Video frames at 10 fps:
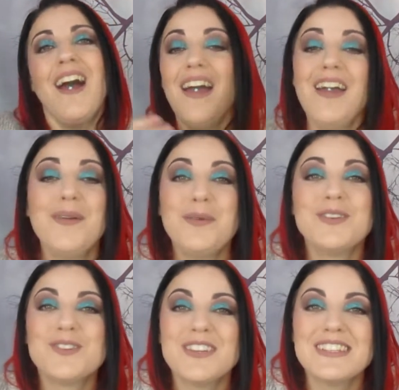I hope you
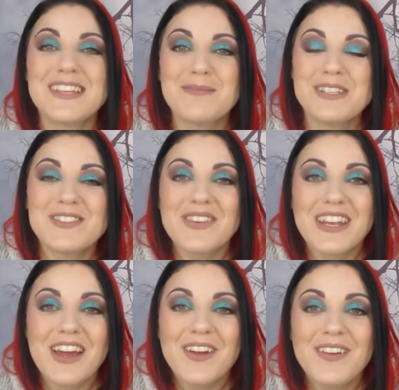enjoyed this empties
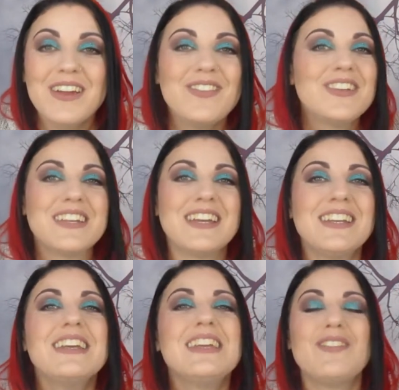video. If you
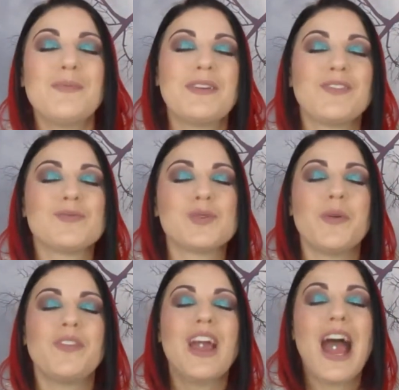did, give it a big thumbs up.
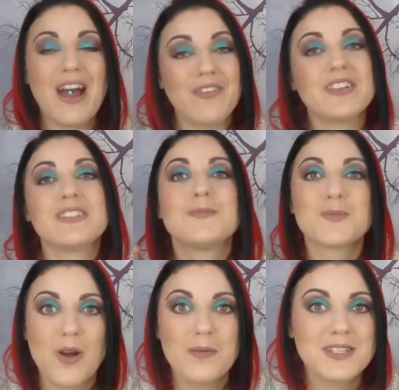If you haven't,
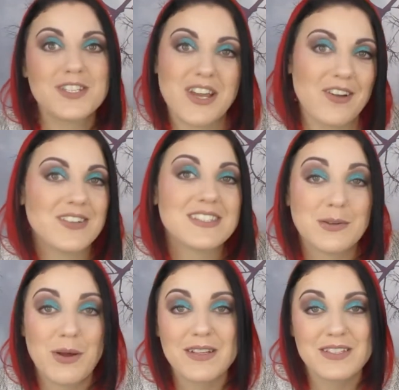subscribe to the channel and
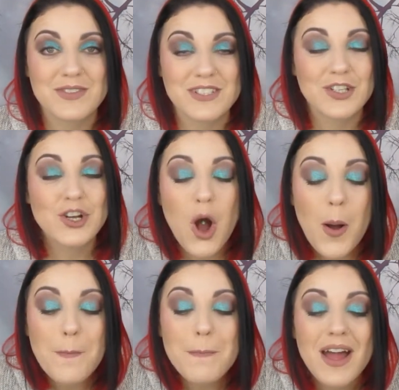see what else there is to
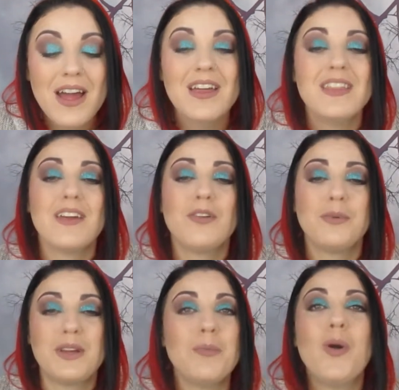come. There will
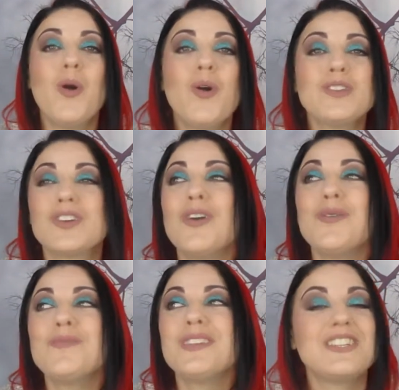be more to
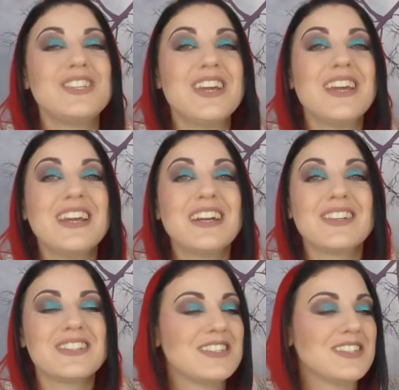come this year
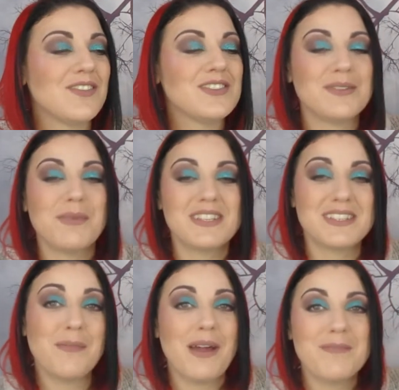because this is obviously my
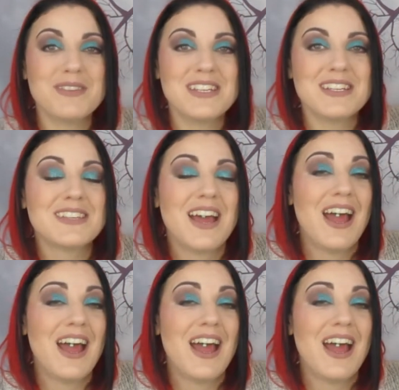December empties,